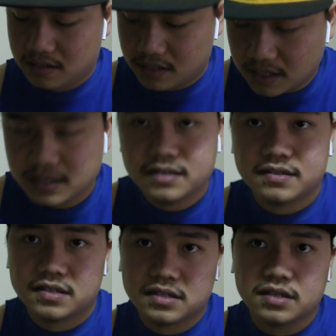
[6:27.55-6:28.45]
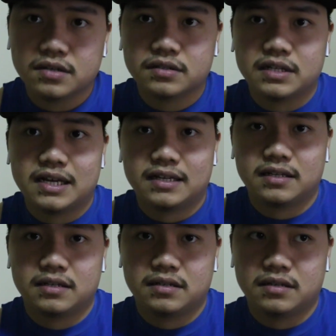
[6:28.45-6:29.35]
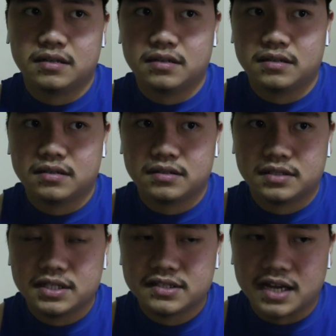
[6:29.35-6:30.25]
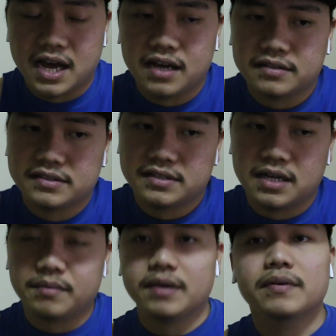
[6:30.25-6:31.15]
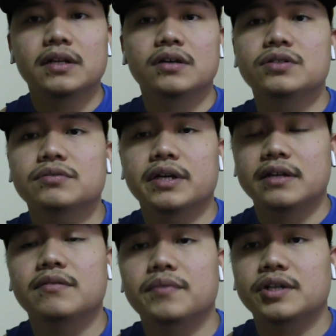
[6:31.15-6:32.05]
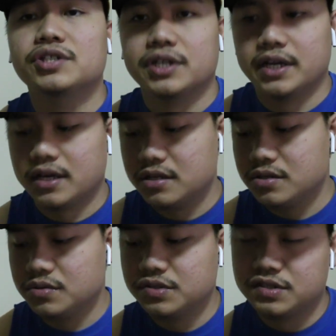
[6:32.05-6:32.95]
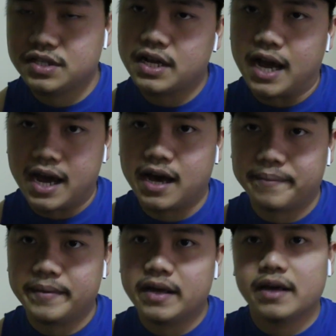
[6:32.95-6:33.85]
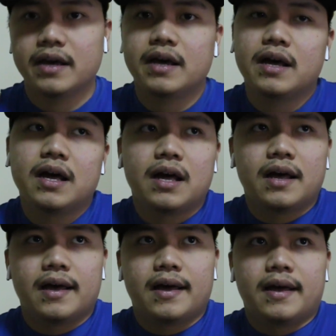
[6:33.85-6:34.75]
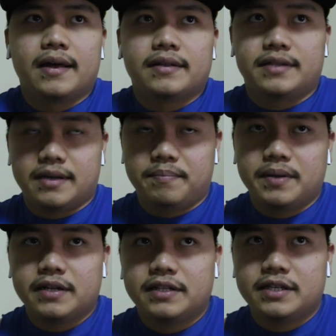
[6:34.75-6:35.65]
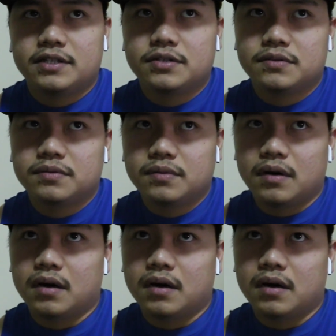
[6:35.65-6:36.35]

it is good that this kind of stuff, even though you in a wheelchair, you still have the ability to